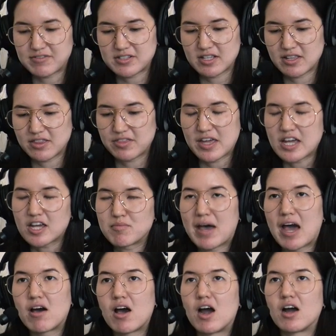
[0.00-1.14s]
have to think
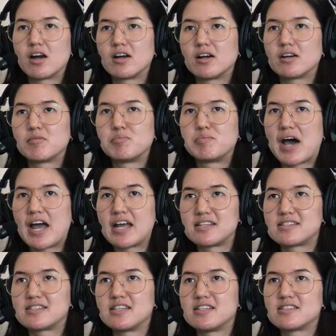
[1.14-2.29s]
about our
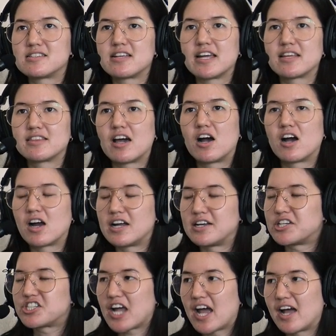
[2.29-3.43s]
biases like that are
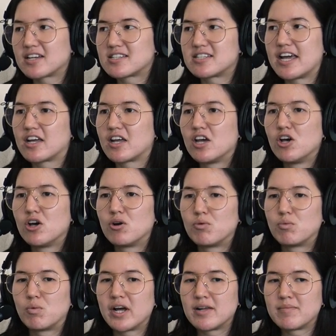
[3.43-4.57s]
unchecked. Like,
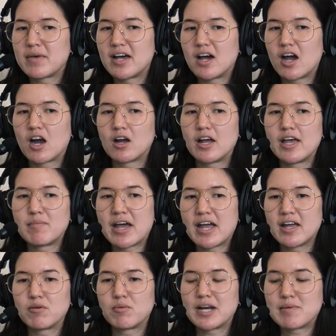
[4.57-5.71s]
what am I? Are, am
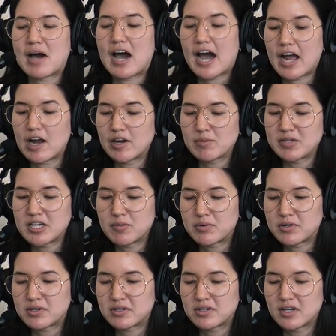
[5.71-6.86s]
I when I'm hiring
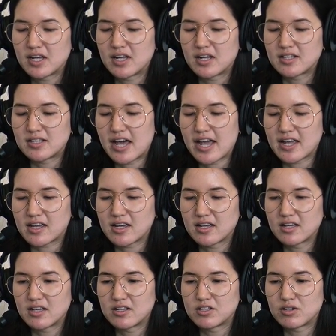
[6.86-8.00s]
people? Like,
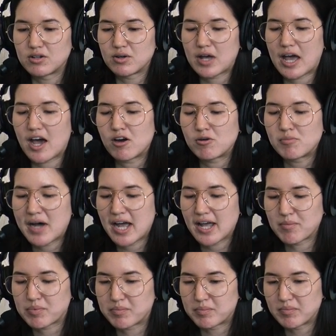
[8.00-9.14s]
how am
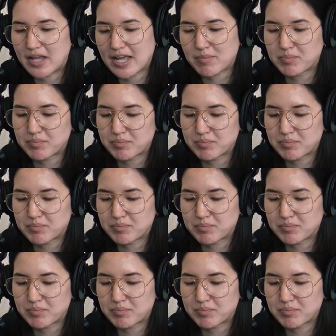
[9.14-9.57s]
I like